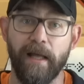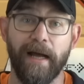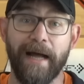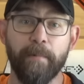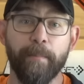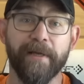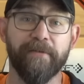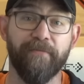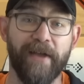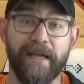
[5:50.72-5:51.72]
I'm a big
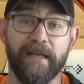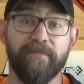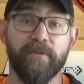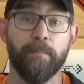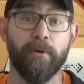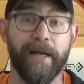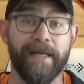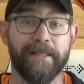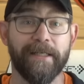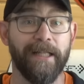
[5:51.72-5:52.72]
fan of the
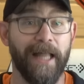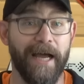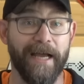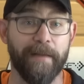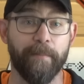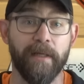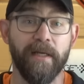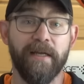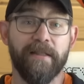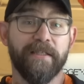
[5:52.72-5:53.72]
brand Climb.
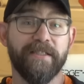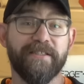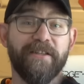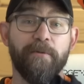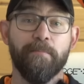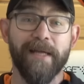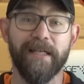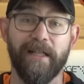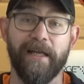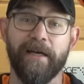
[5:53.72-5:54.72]
This is their
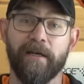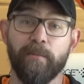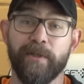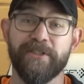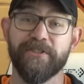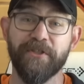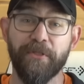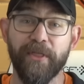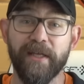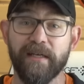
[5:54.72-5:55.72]
mid layer, which is
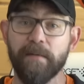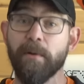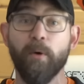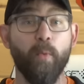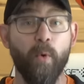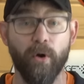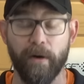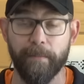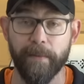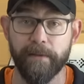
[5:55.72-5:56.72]
thin but
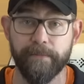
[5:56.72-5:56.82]
warm.